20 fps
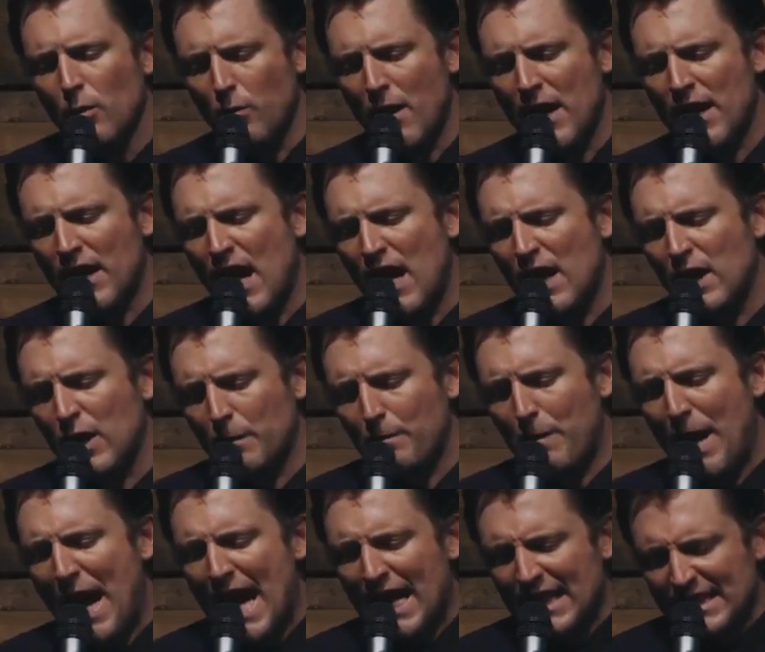When I look
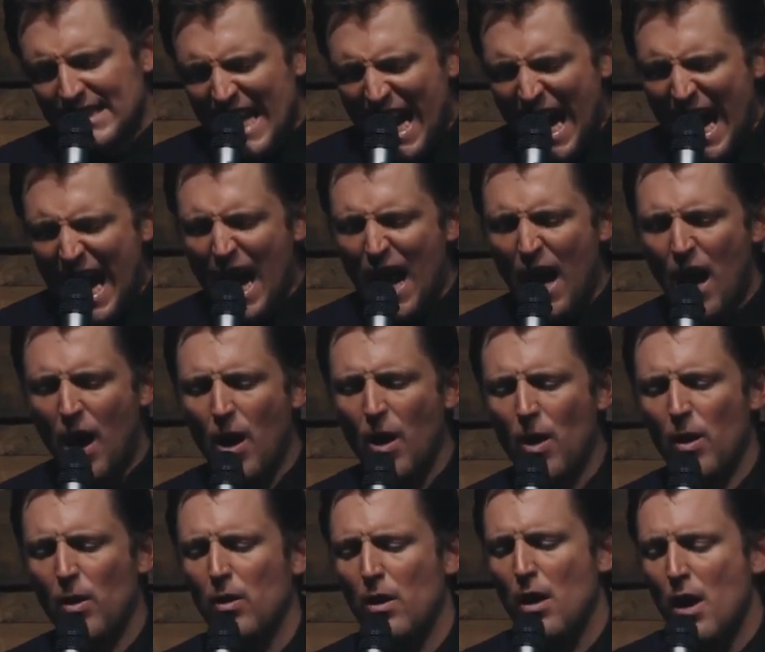back now,
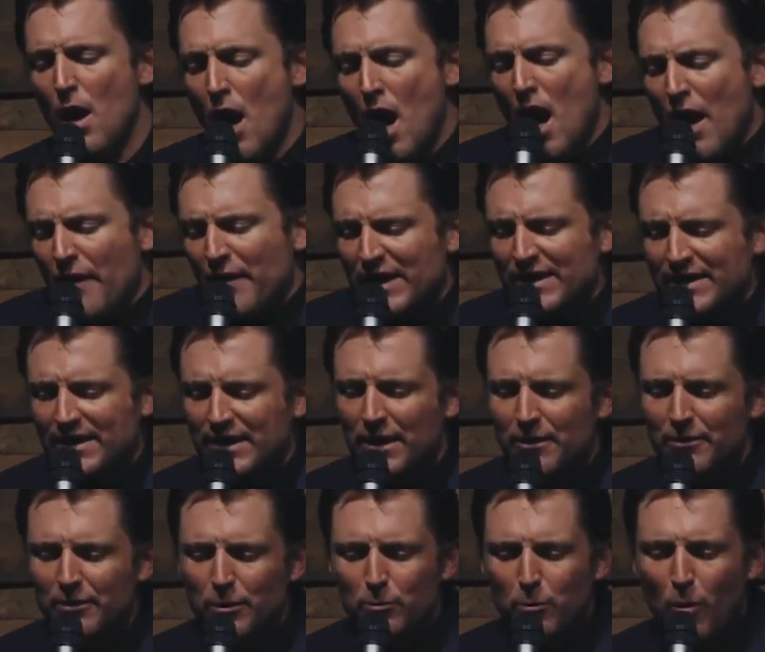the
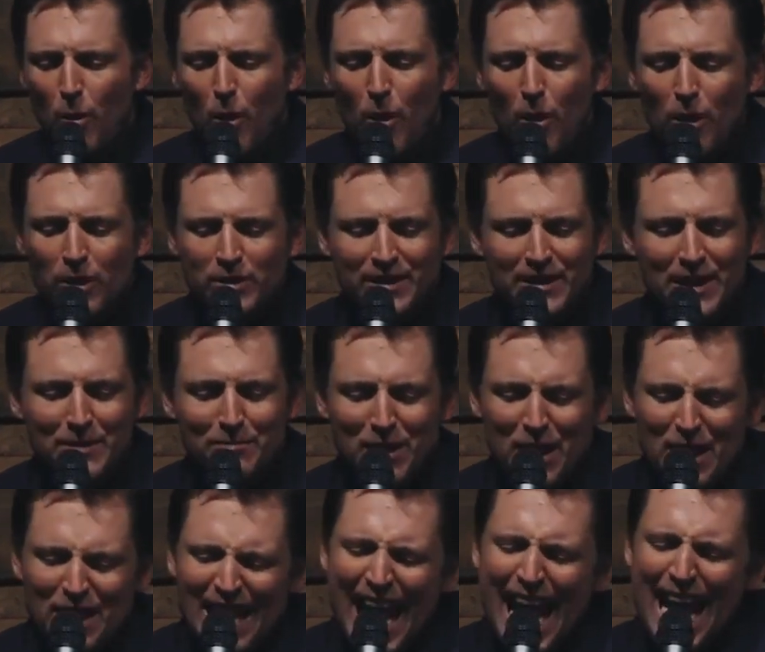Civil War seemed
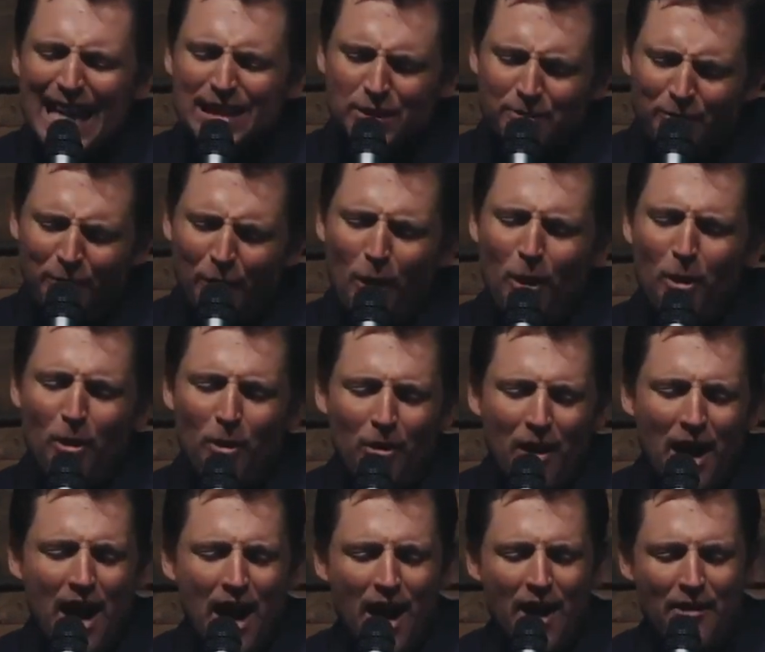to last
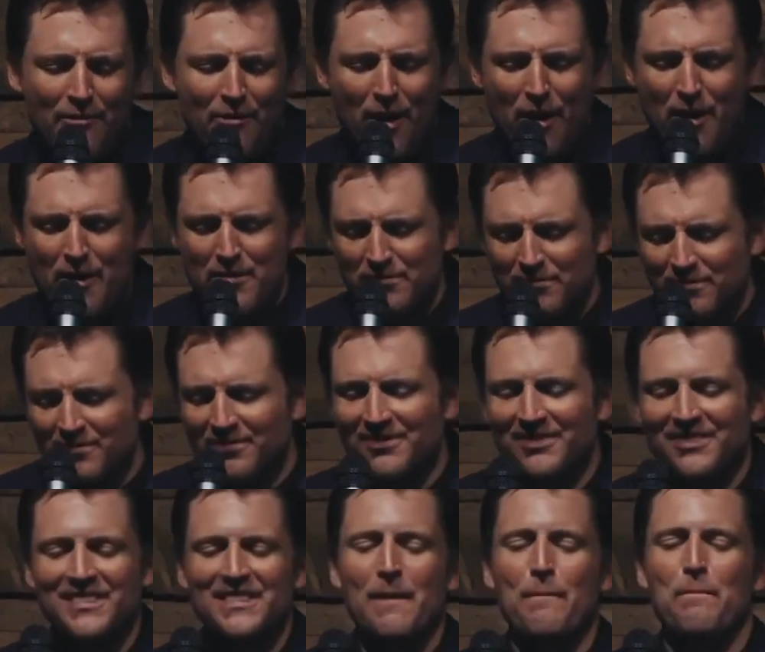forever.
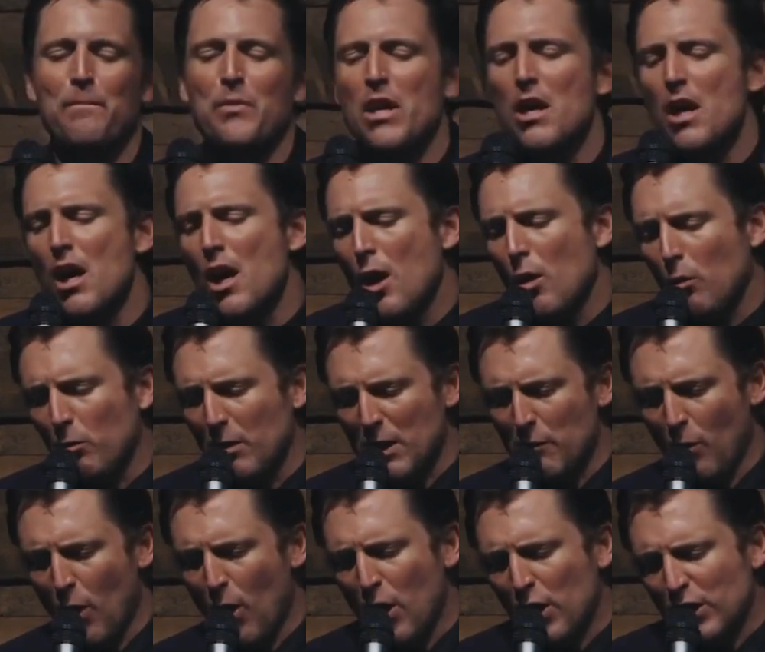We
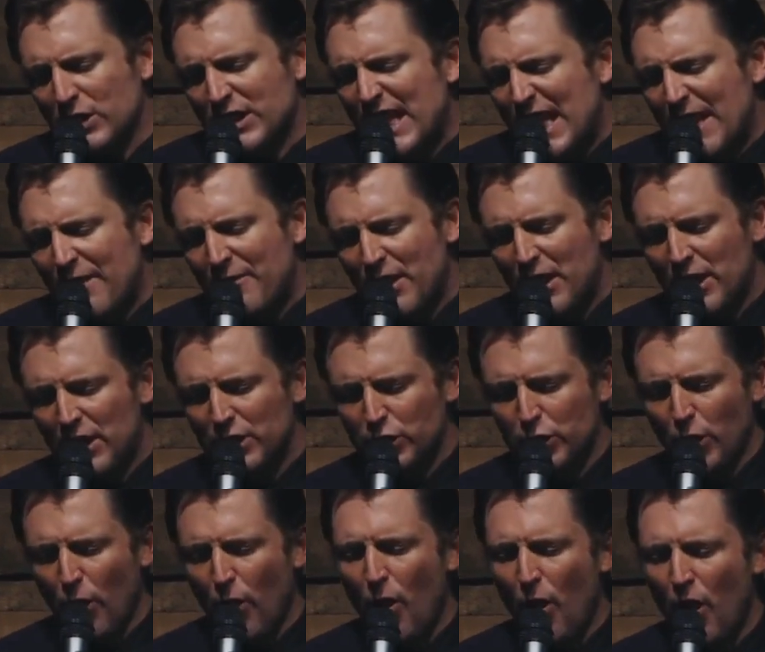weren't given a
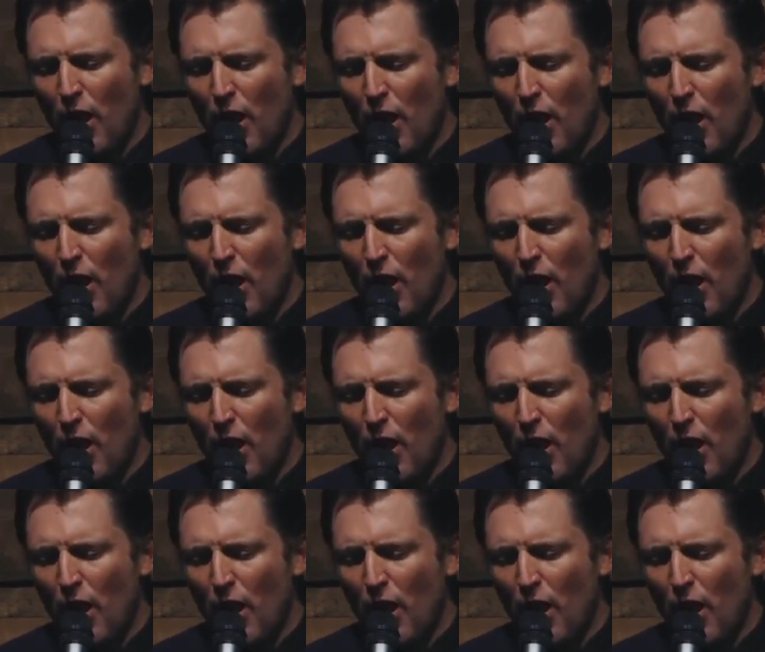choice.